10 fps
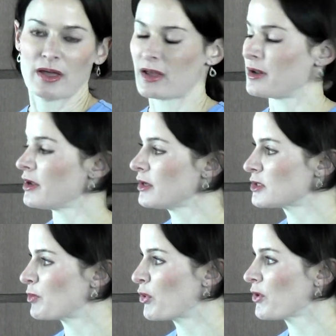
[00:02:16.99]
And
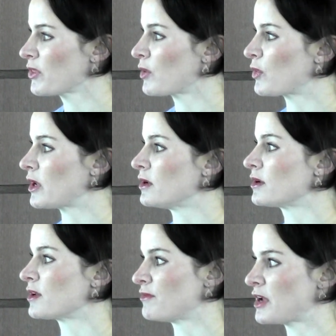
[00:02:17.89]
it's important that we
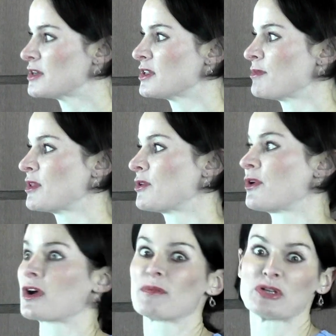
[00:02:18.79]
convey to them that they're
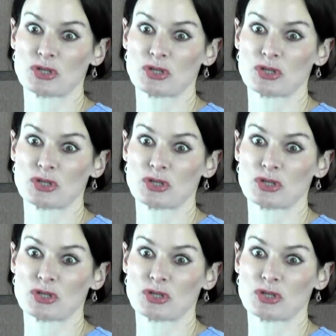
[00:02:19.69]
not going